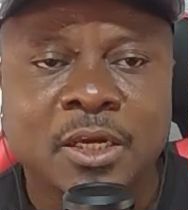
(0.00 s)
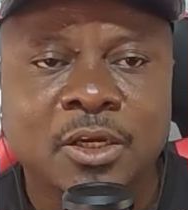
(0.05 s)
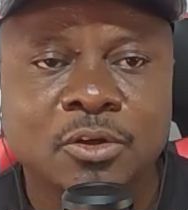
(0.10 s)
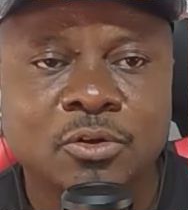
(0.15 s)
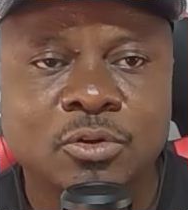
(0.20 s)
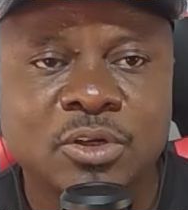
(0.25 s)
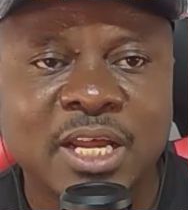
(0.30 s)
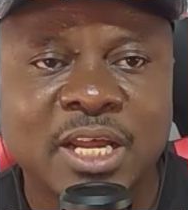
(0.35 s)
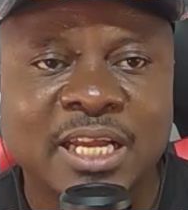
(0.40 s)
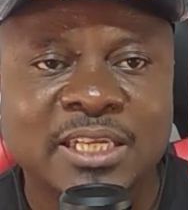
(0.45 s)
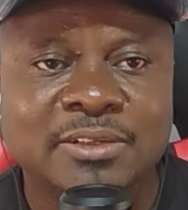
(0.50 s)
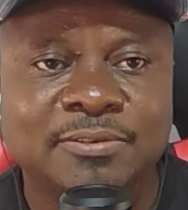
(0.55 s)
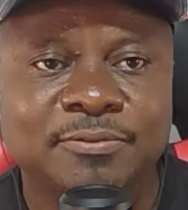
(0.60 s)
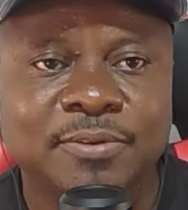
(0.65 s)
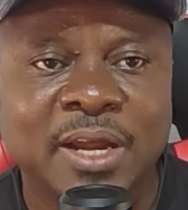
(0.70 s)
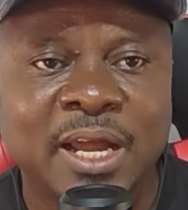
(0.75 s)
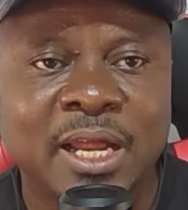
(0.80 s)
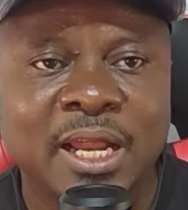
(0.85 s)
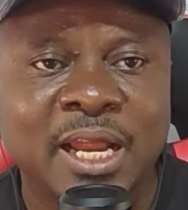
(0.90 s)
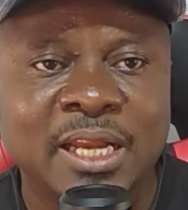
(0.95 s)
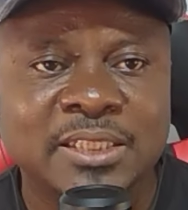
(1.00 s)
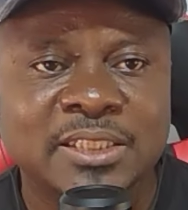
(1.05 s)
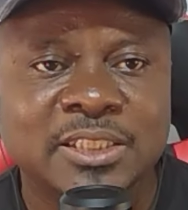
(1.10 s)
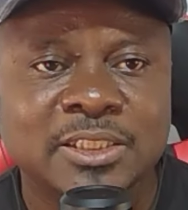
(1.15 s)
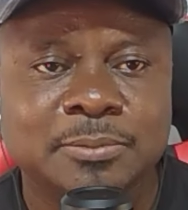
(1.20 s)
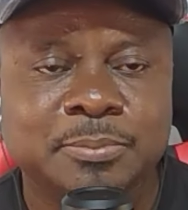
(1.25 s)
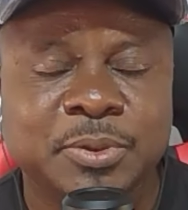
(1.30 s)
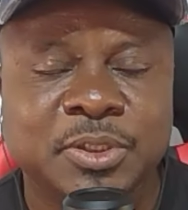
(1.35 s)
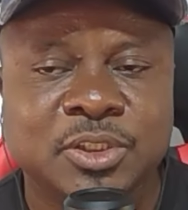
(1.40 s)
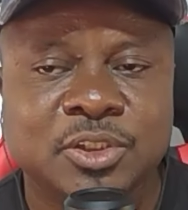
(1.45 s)
Good
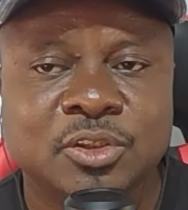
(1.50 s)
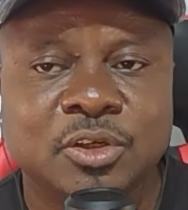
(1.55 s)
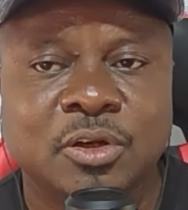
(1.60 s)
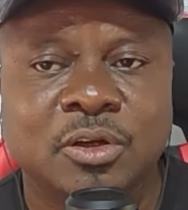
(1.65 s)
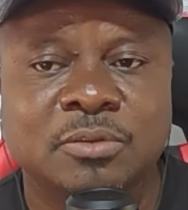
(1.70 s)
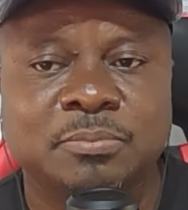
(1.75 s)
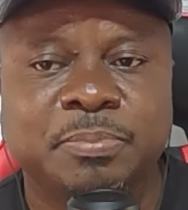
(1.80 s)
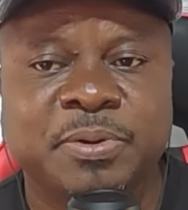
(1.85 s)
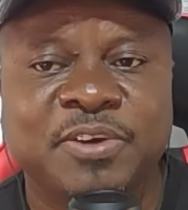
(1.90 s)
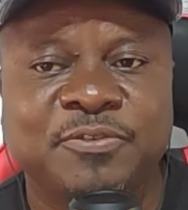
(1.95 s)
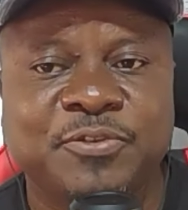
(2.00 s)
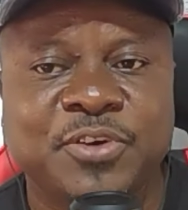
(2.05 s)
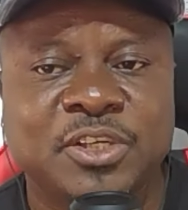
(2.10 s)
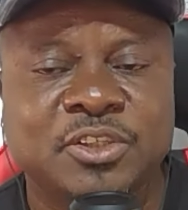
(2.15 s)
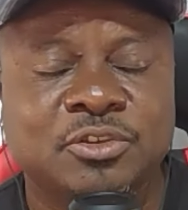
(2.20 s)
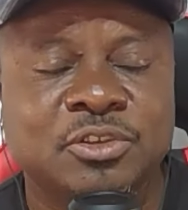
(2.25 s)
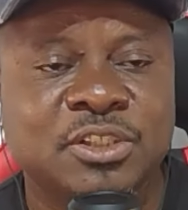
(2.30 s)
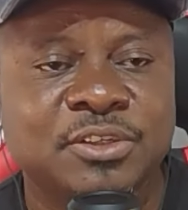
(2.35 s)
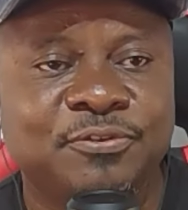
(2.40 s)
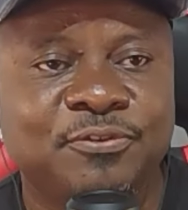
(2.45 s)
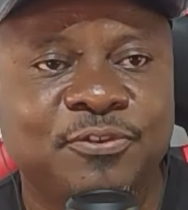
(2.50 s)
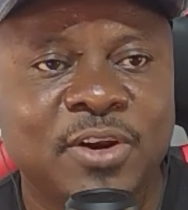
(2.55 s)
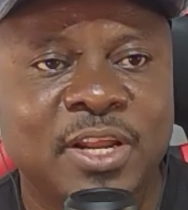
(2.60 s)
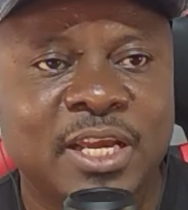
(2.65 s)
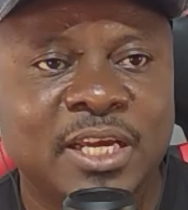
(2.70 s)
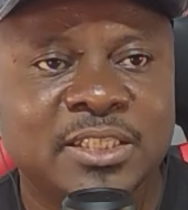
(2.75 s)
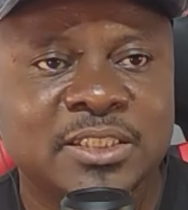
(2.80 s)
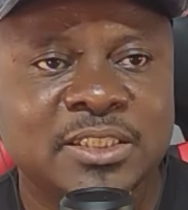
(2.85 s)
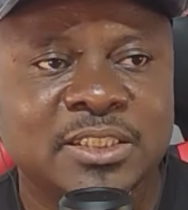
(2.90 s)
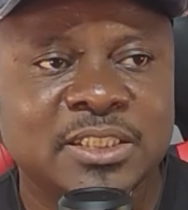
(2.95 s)
anticipation, perfect
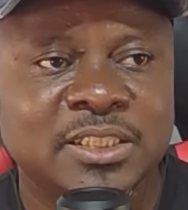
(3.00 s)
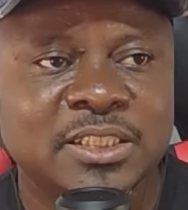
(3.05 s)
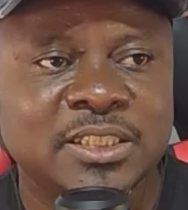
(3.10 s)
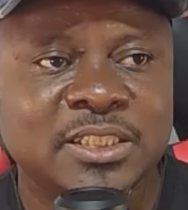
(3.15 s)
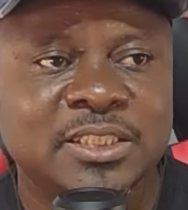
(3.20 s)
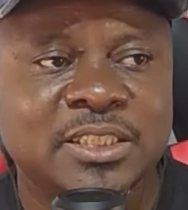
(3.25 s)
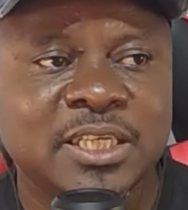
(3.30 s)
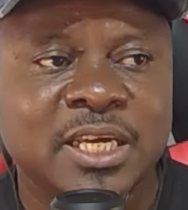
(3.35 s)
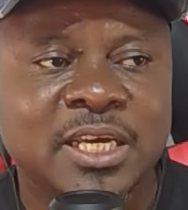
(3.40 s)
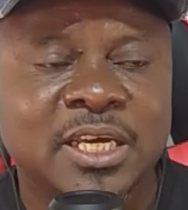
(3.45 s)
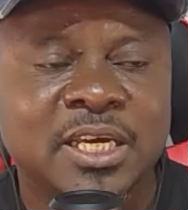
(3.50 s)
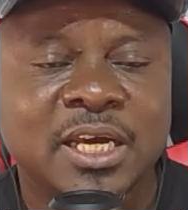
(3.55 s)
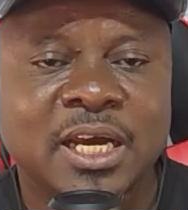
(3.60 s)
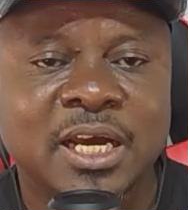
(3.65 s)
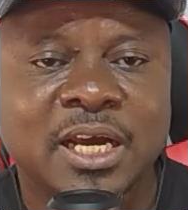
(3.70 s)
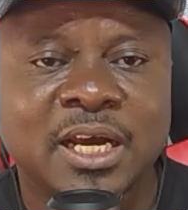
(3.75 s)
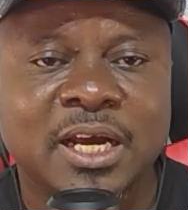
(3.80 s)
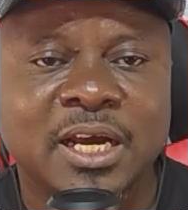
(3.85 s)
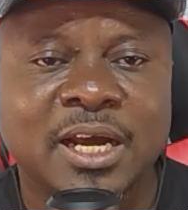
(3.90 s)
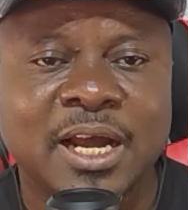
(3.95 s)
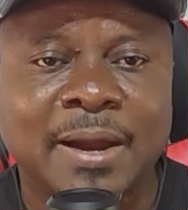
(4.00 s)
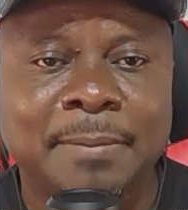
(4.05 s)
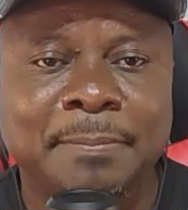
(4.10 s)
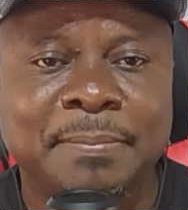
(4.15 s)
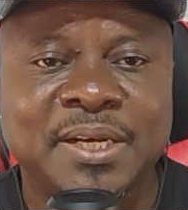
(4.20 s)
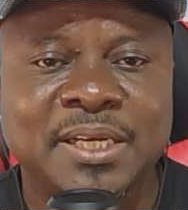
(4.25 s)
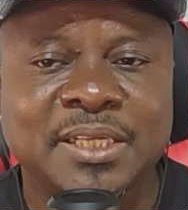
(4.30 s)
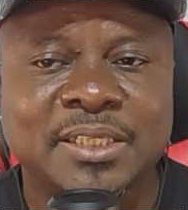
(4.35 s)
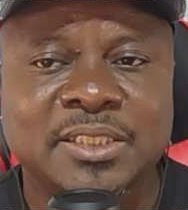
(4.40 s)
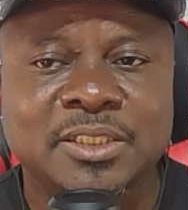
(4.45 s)
reflexes,
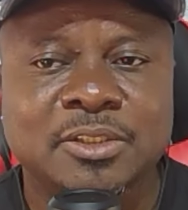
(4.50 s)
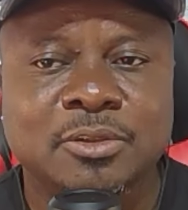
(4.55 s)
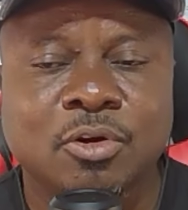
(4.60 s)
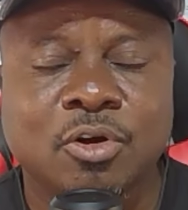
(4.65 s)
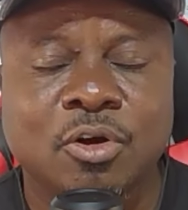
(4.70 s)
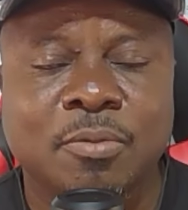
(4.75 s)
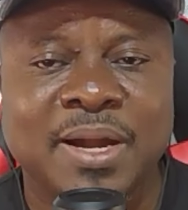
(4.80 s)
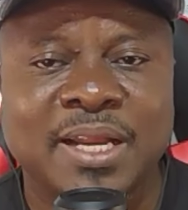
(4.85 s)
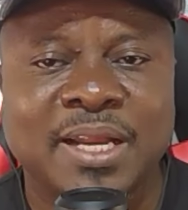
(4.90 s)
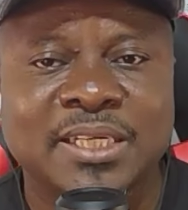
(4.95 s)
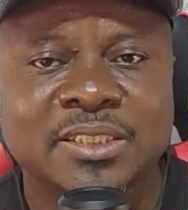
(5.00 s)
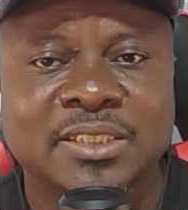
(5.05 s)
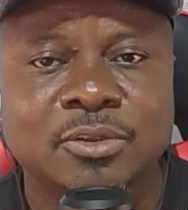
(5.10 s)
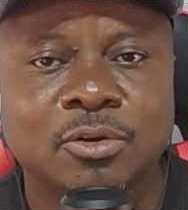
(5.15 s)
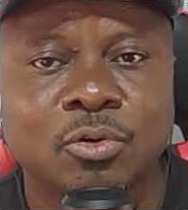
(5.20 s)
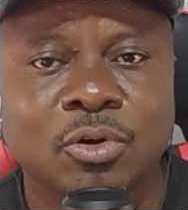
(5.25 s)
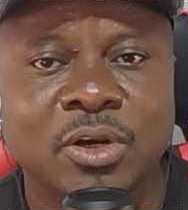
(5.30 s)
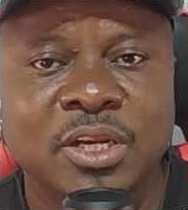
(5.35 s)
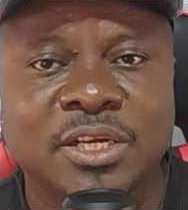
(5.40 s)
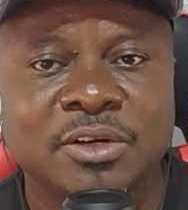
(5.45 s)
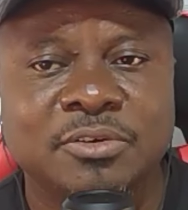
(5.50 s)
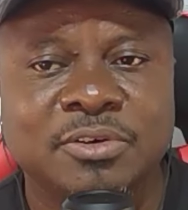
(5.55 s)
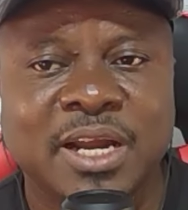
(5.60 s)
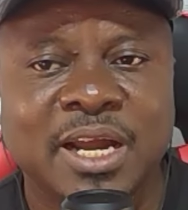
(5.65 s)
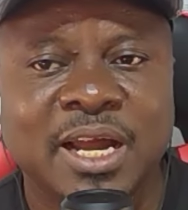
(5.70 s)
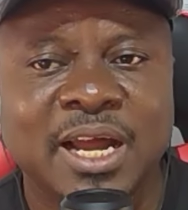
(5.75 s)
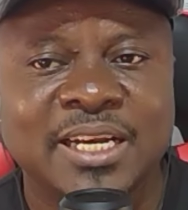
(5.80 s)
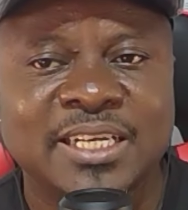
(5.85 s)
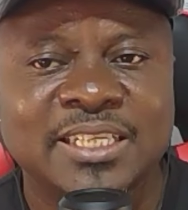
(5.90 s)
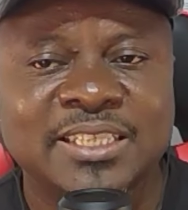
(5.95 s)
ability to command his goal
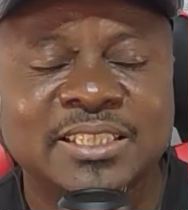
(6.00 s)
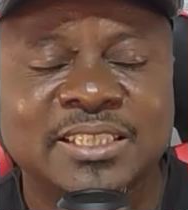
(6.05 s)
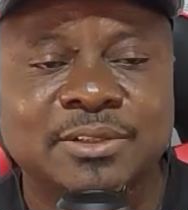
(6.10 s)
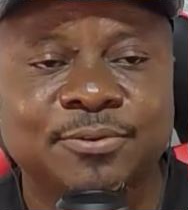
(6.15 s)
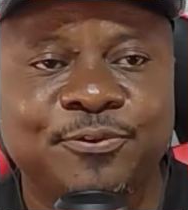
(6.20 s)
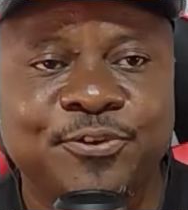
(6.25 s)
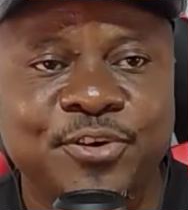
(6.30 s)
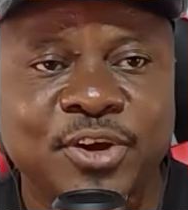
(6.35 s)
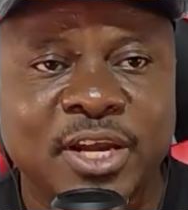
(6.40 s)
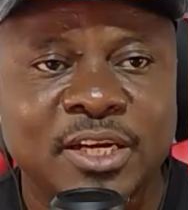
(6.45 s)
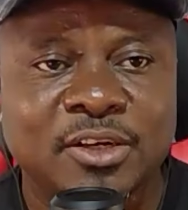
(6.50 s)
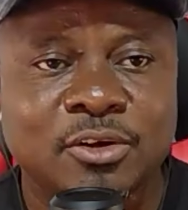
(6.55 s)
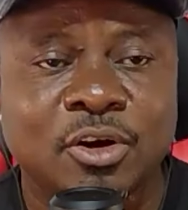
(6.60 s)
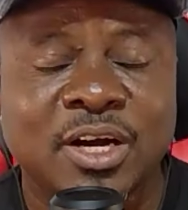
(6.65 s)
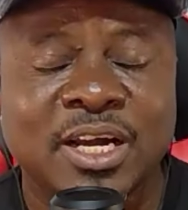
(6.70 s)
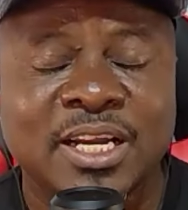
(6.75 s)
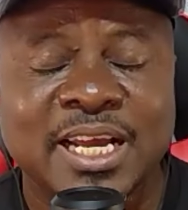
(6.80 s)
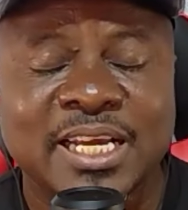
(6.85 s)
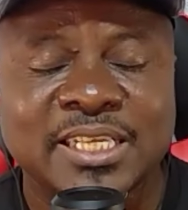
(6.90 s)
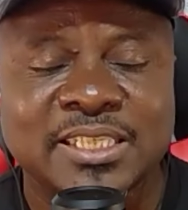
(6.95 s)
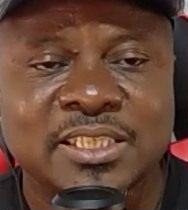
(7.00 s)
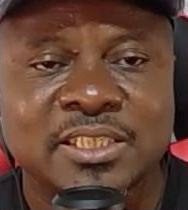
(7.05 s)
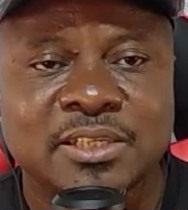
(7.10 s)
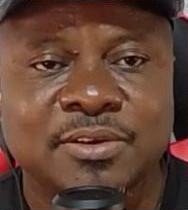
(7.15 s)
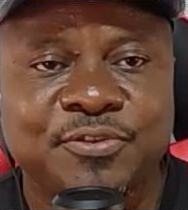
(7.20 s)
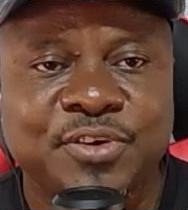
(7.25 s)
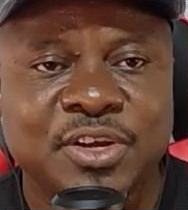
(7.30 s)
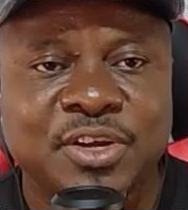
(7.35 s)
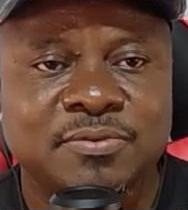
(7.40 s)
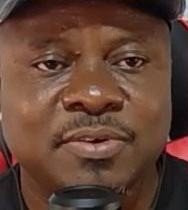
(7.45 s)
area and his defense, organize his
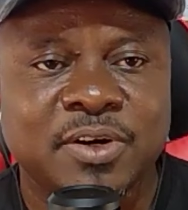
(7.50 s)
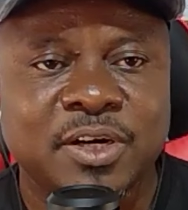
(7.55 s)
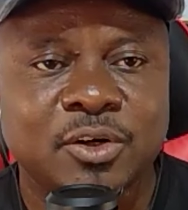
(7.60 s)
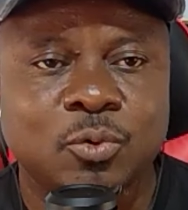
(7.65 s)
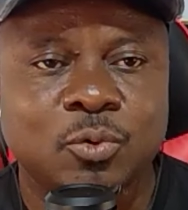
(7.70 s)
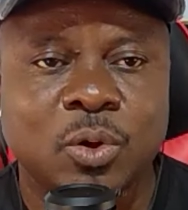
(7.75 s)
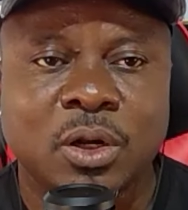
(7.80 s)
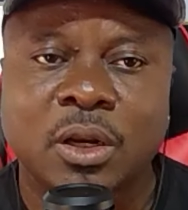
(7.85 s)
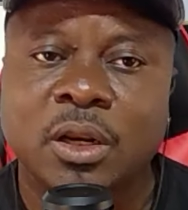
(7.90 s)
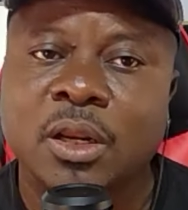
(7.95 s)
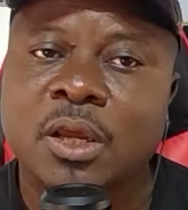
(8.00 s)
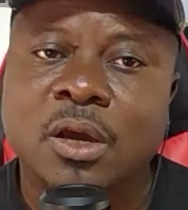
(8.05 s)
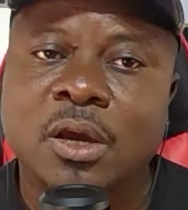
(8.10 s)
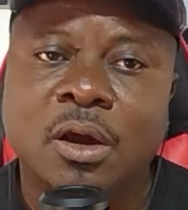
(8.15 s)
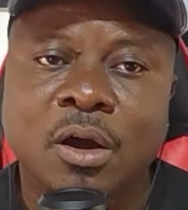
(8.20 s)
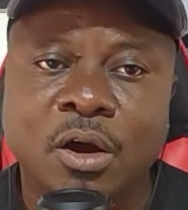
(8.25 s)
defense very well.